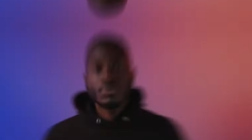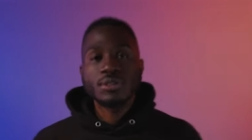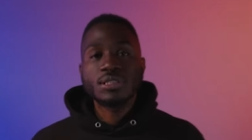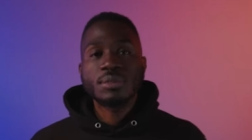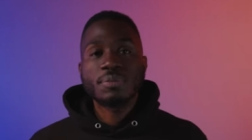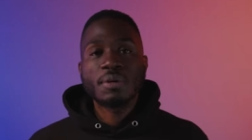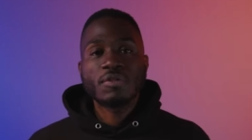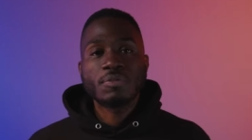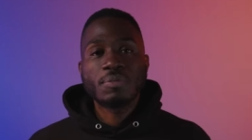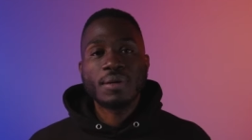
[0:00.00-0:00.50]
What's
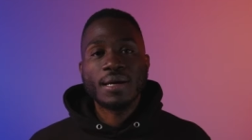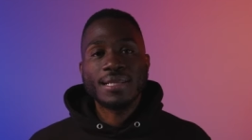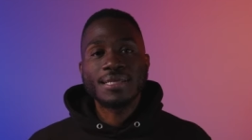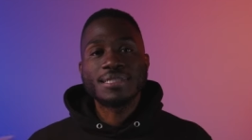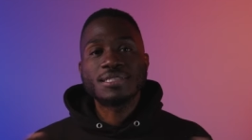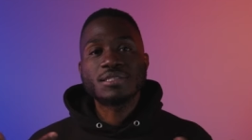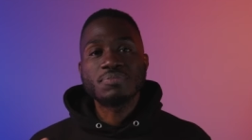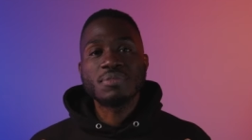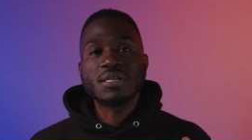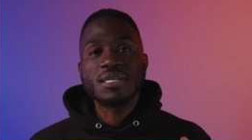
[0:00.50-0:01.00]
up, everybody?
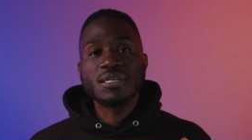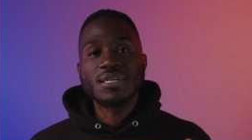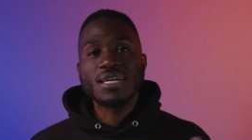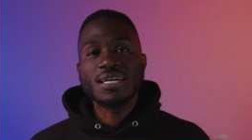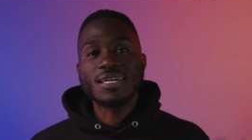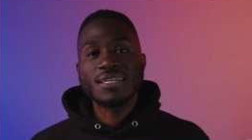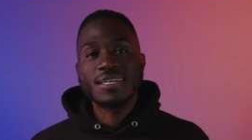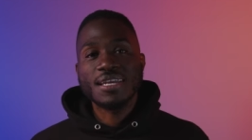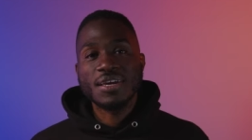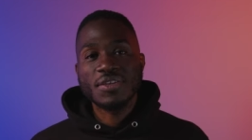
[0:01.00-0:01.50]
It's me,
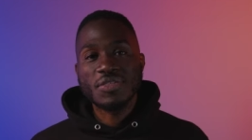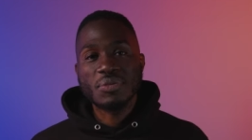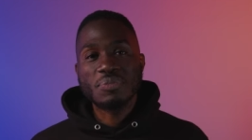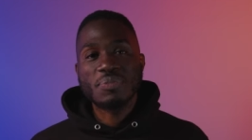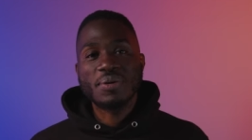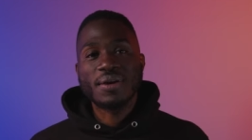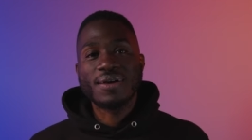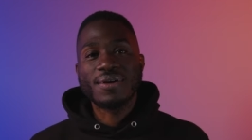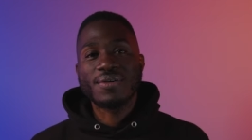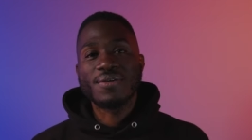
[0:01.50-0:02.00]
Nathan
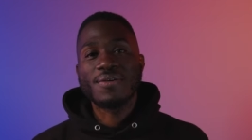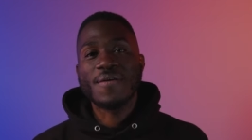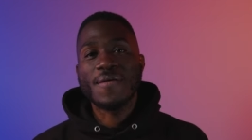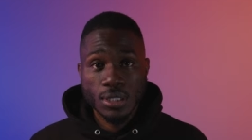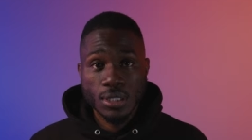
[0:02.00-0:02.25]
Pelle.